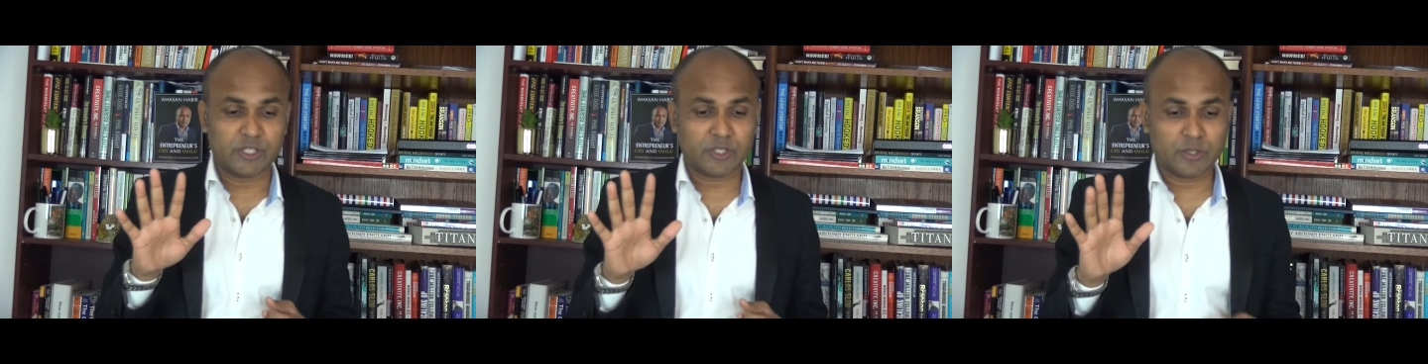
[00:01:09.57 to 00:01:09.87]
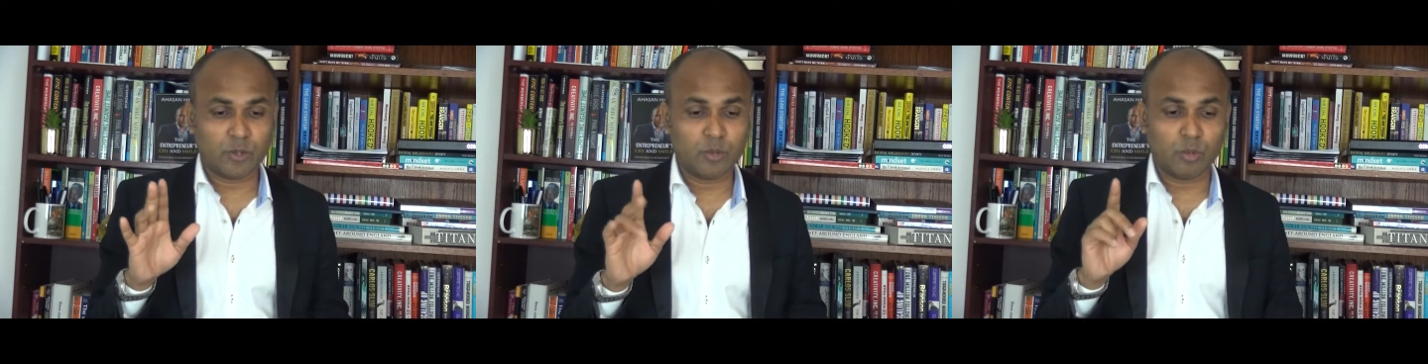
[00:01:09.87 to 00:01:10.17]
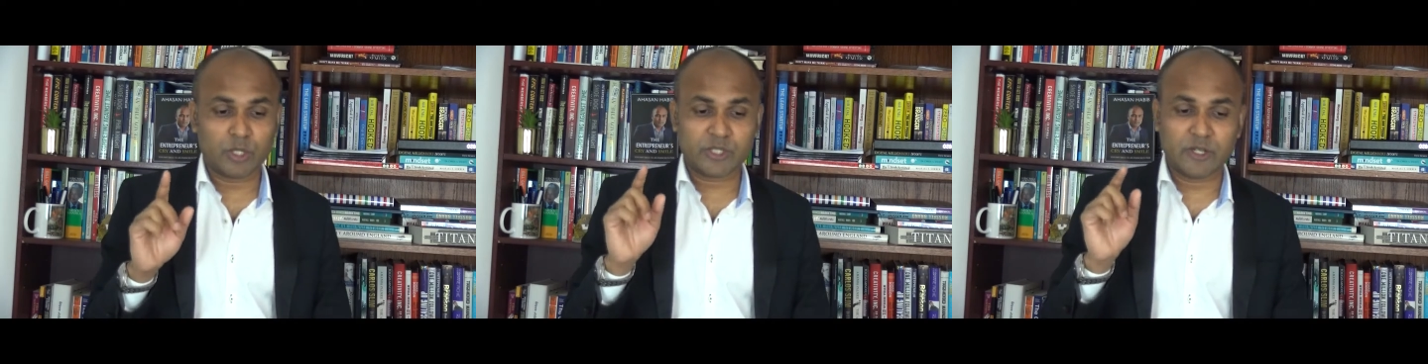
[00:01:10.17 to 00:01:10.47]
So
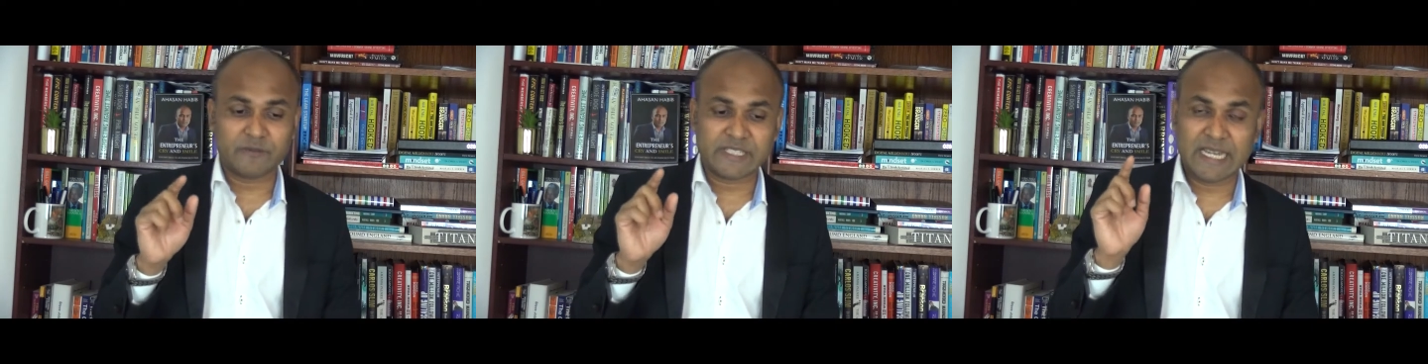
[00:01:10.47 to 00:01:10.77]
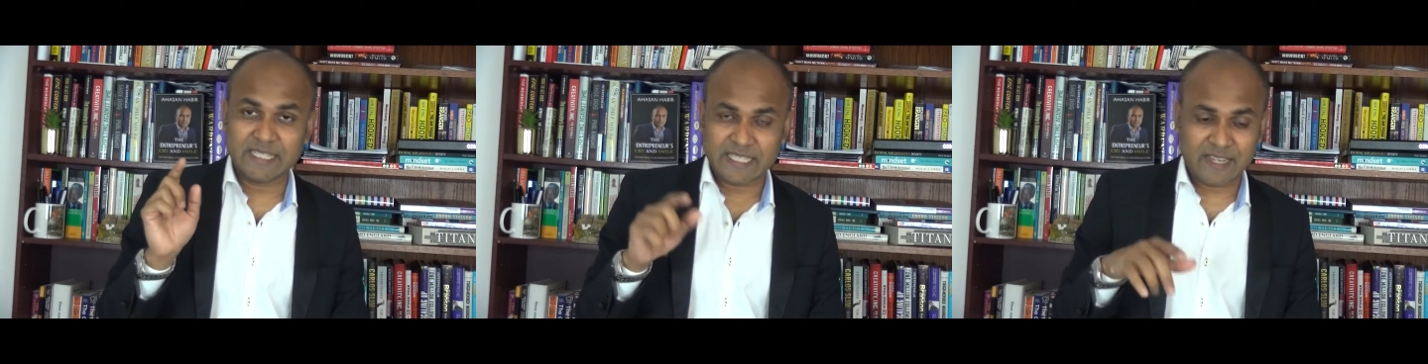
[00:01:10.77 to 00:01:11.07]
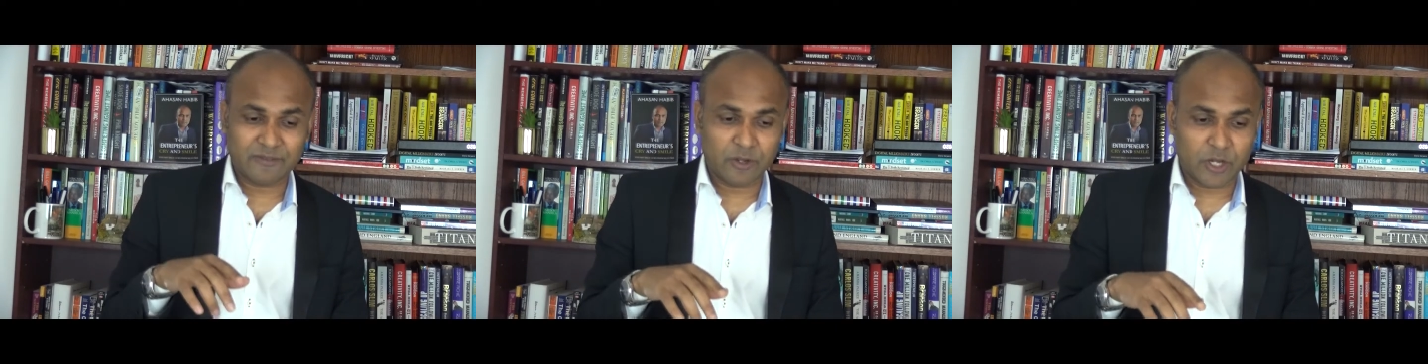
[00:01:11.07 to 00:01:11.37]
what sort of challenge I
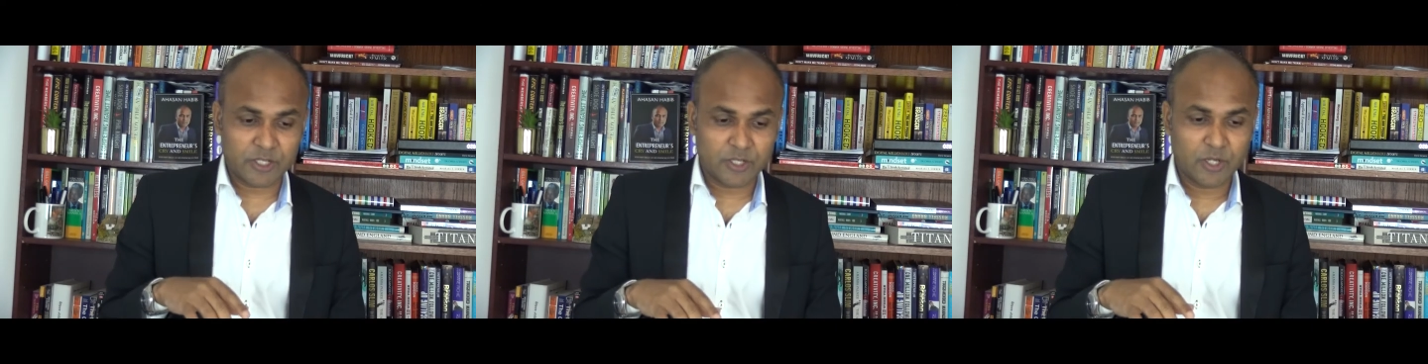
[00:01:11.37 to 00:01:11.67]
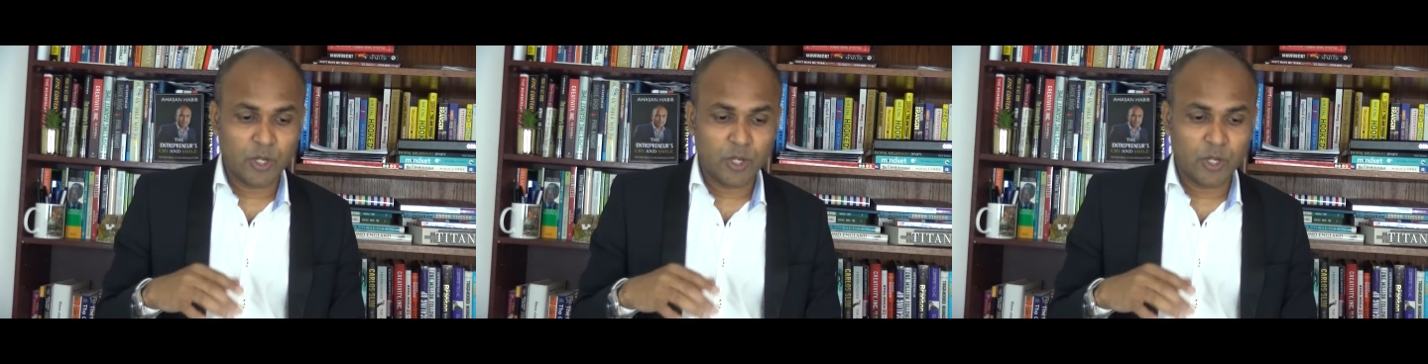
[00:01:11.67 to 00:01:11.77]
have got,